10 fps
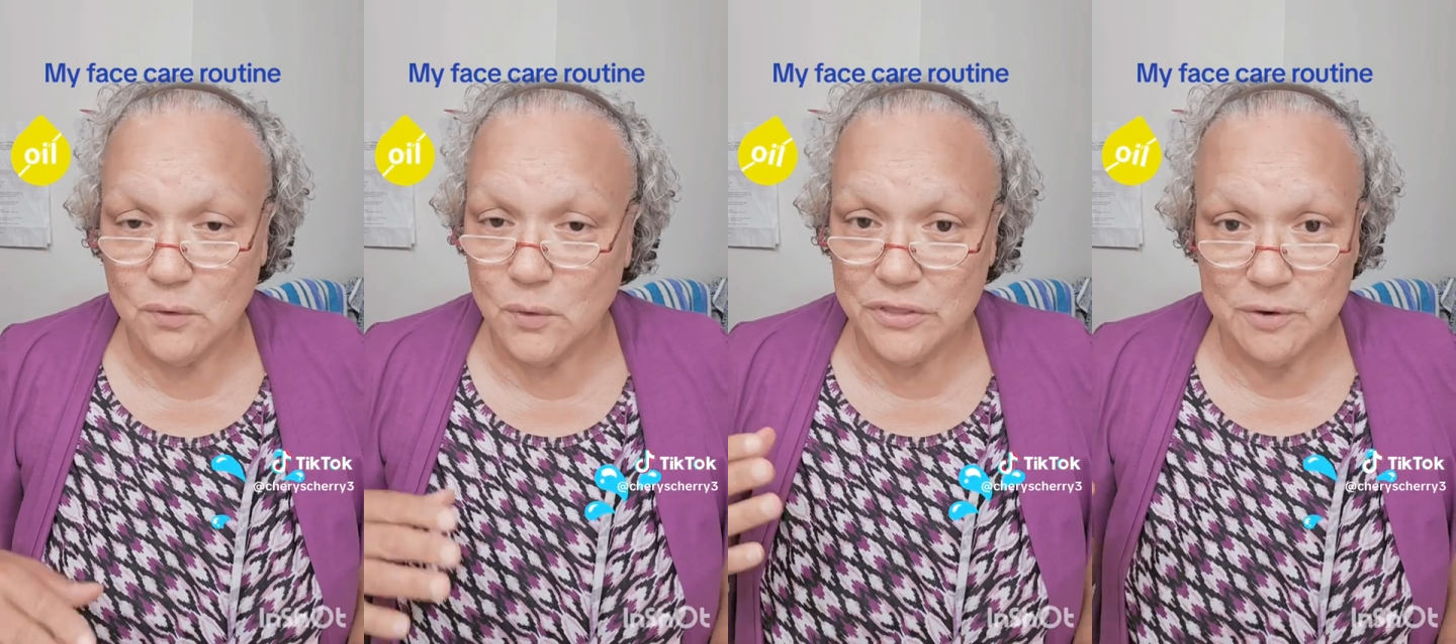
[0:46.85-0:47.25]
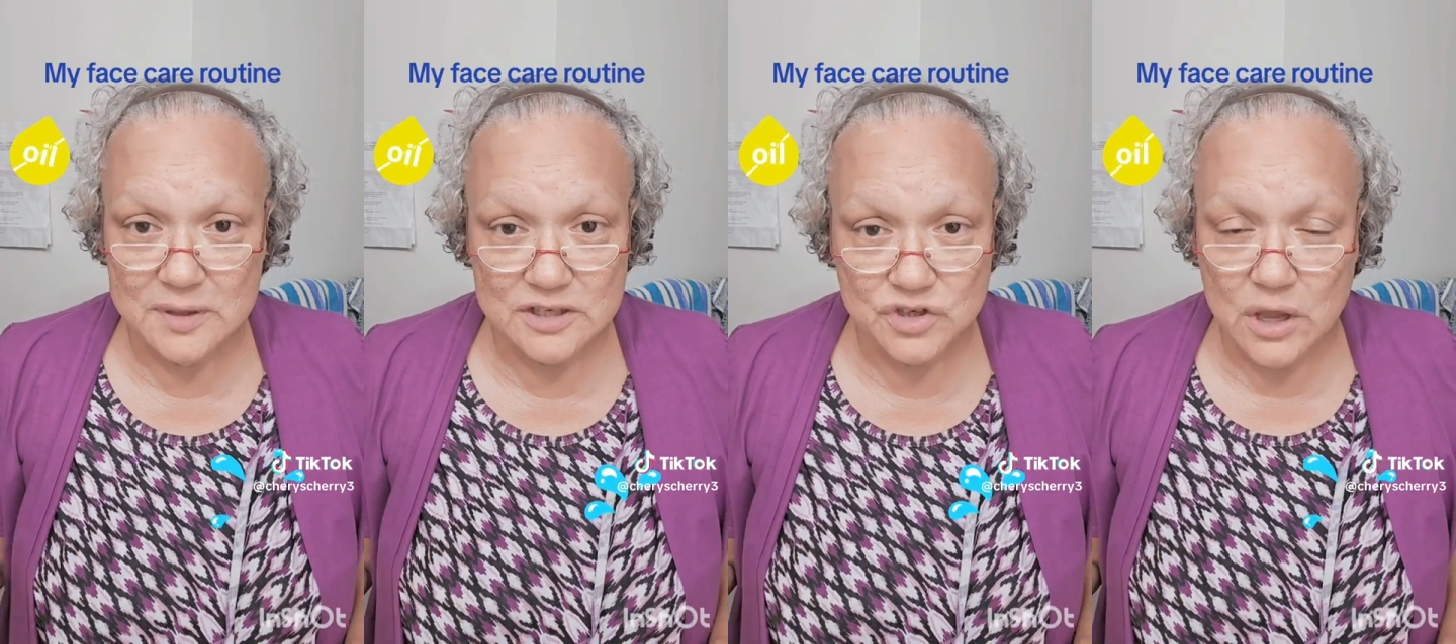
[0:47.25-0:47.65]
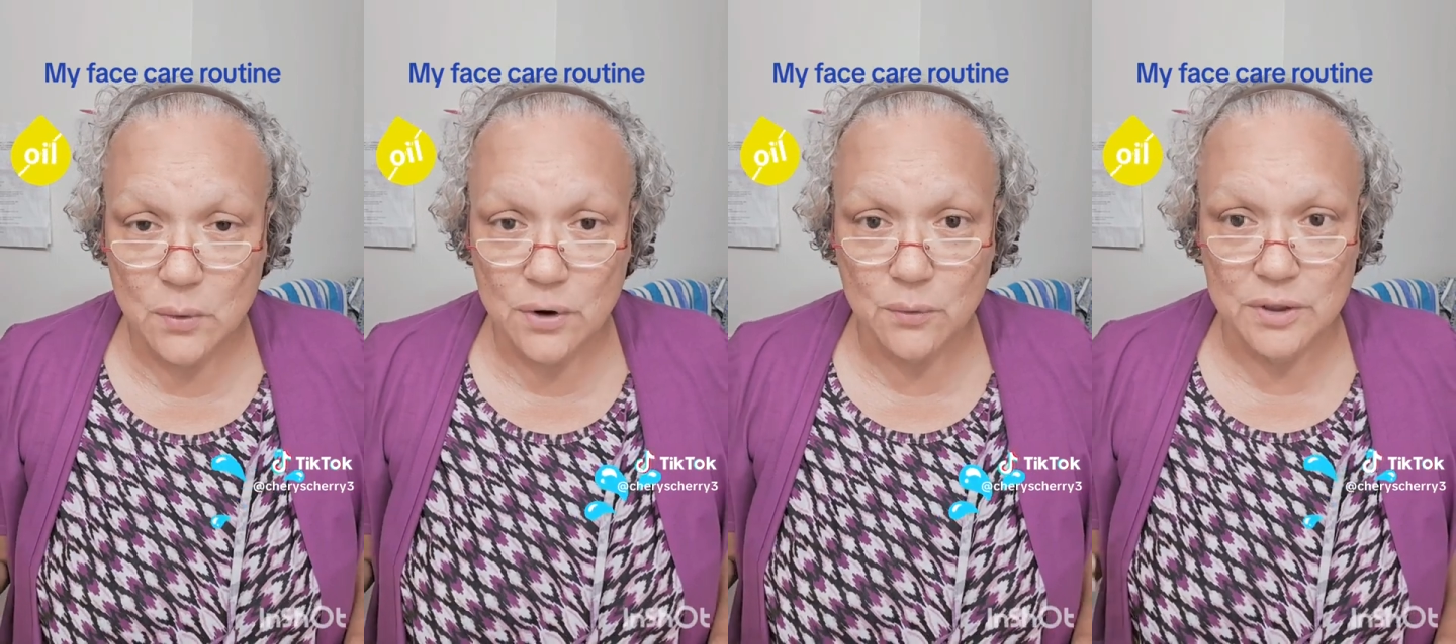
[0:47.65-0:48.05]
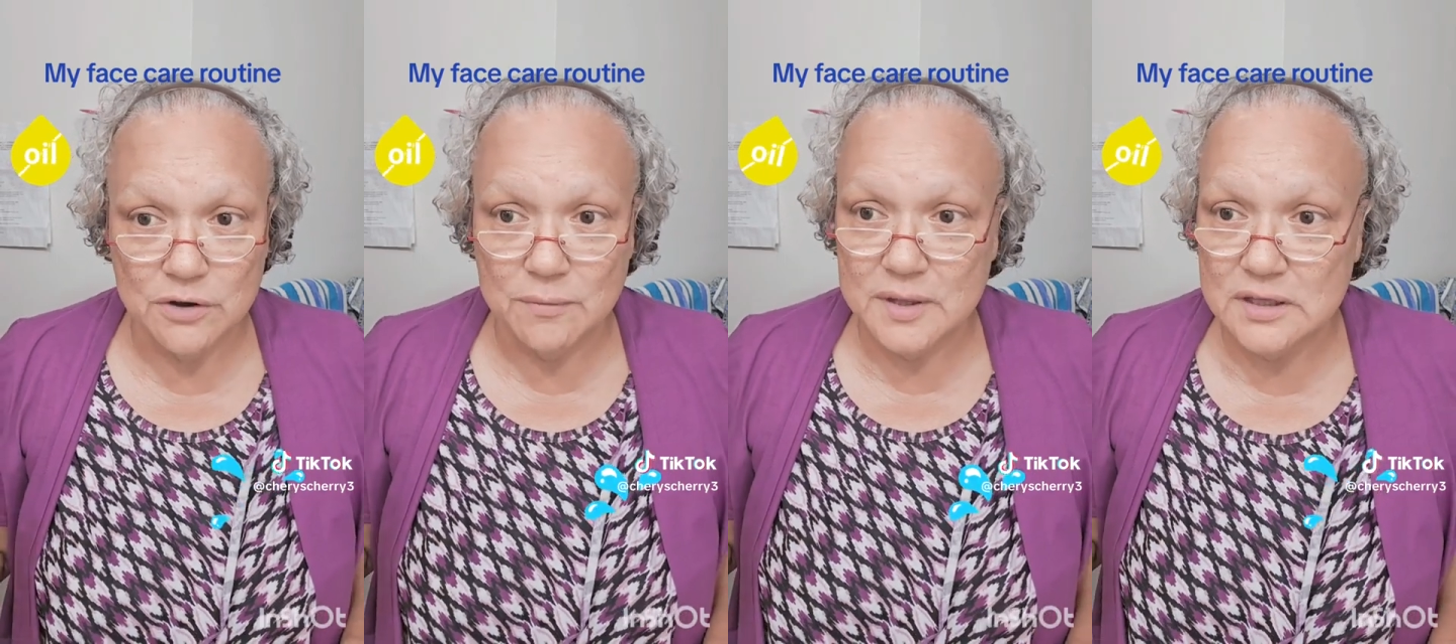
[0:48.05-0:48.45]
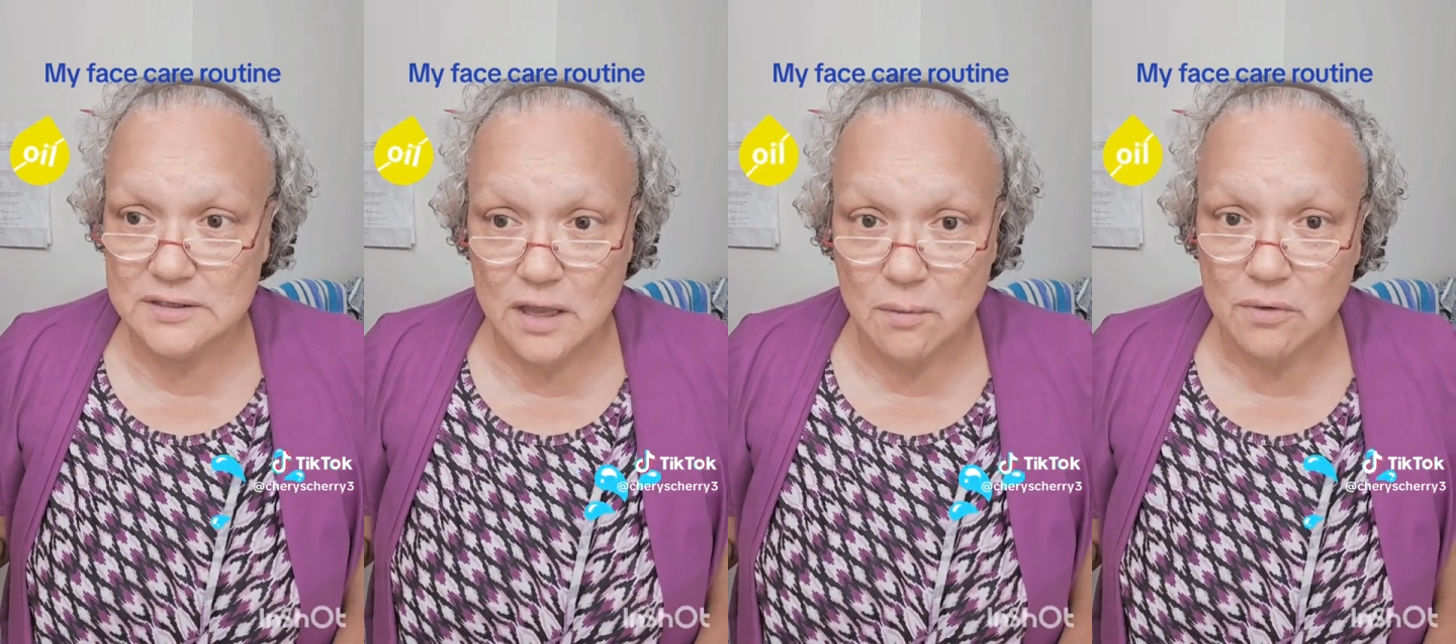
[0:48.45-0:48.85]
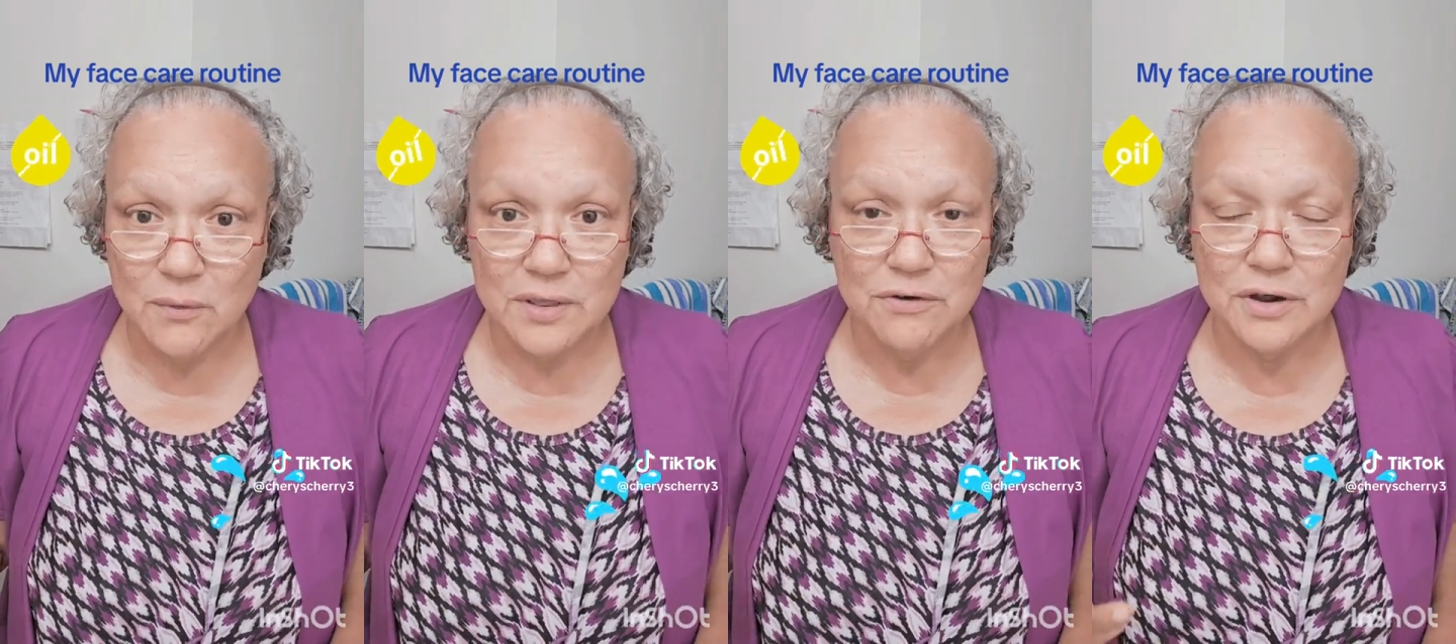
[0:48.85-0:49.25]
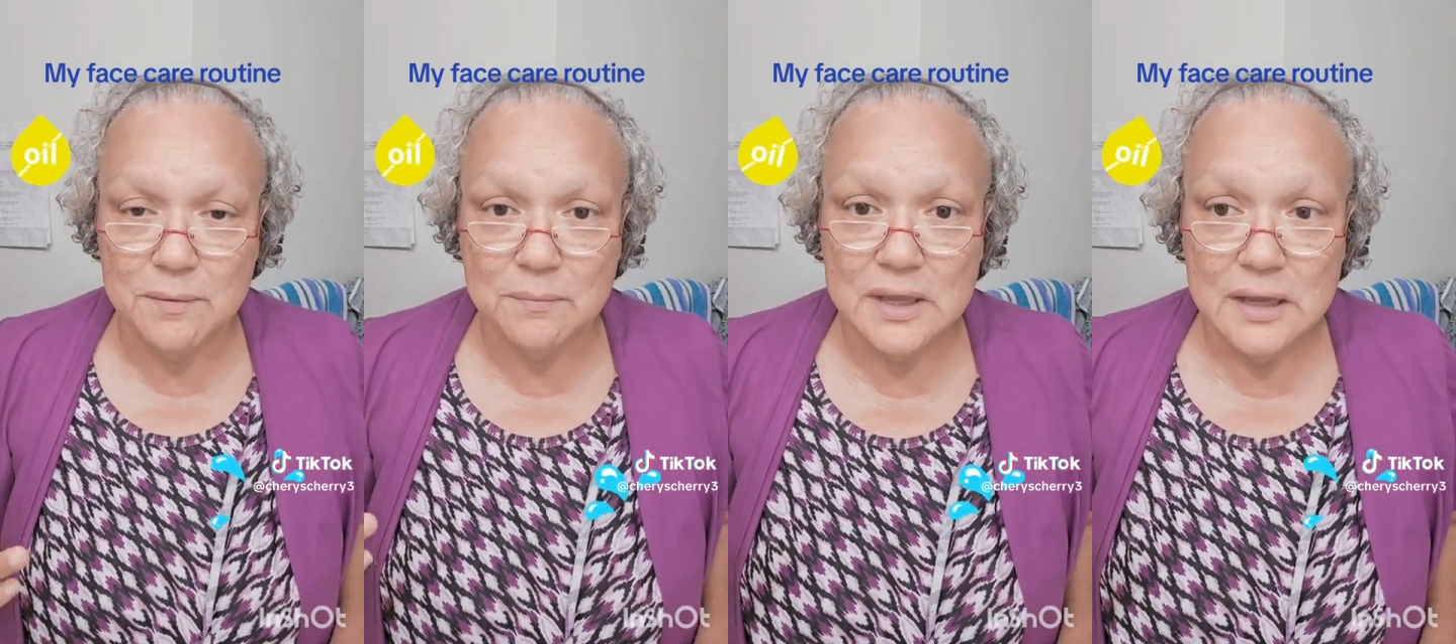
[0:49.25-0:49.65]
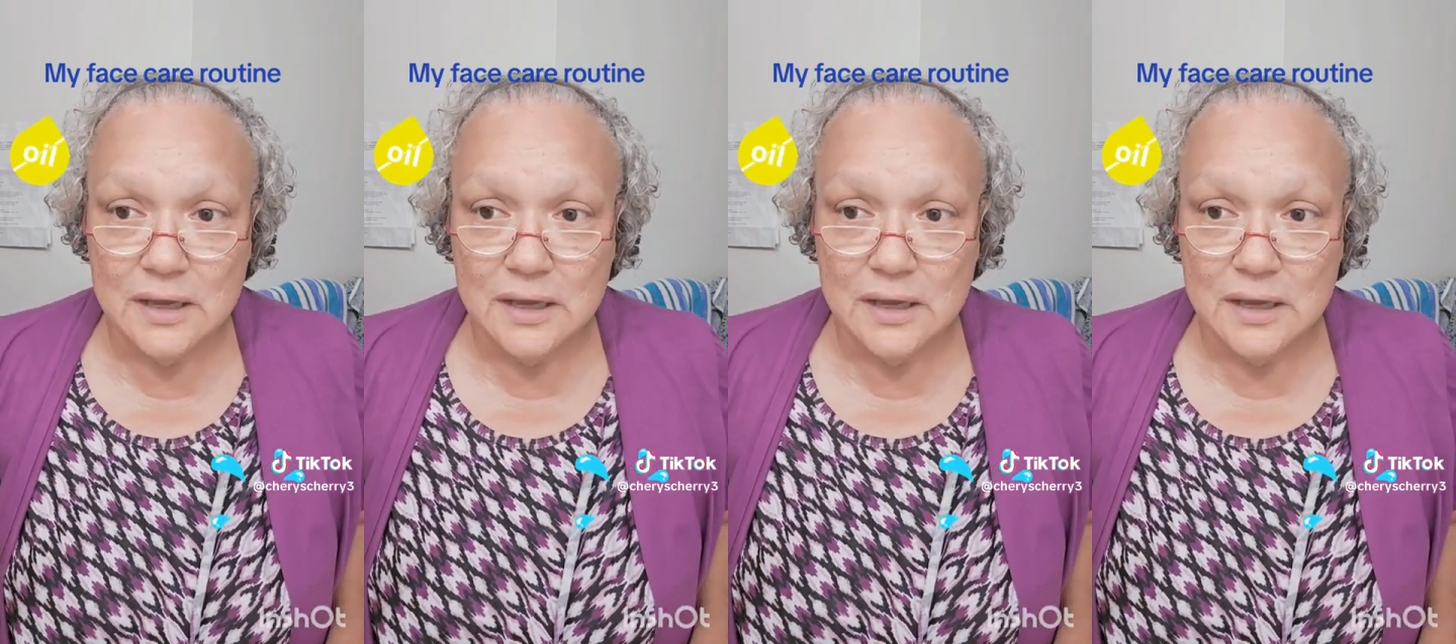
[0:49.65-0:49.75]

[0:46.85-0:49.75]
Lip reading: Whether I'm in the shower, whether I'm in the tub, whether I'm